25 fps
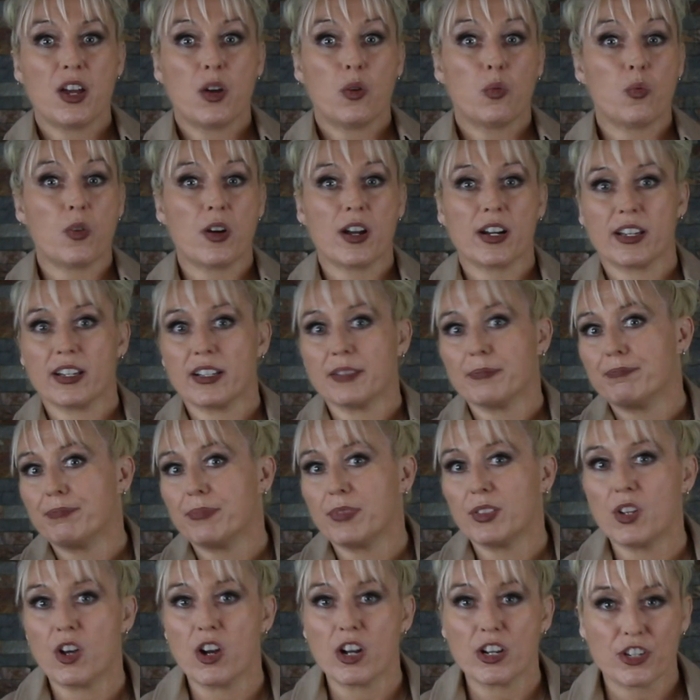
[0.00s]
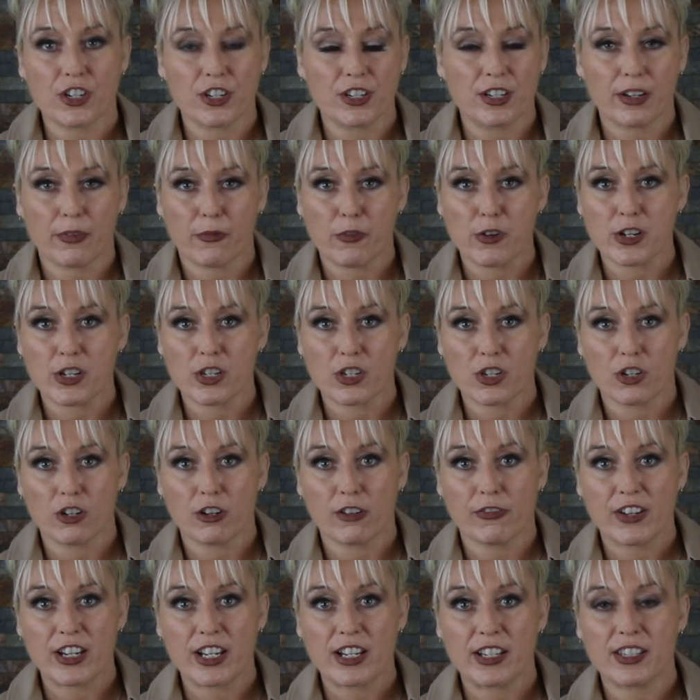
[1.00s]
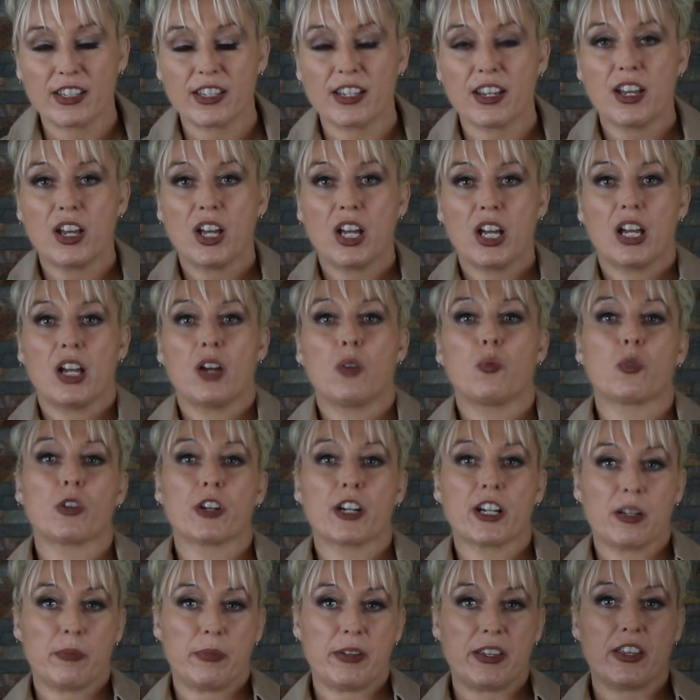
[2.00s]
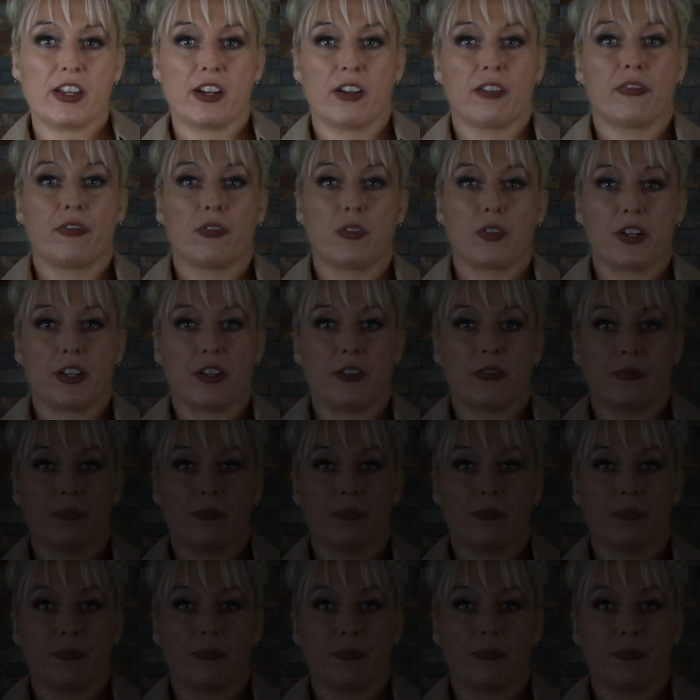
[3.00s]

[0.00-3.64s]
want to launch a different service, we're going to be there for you.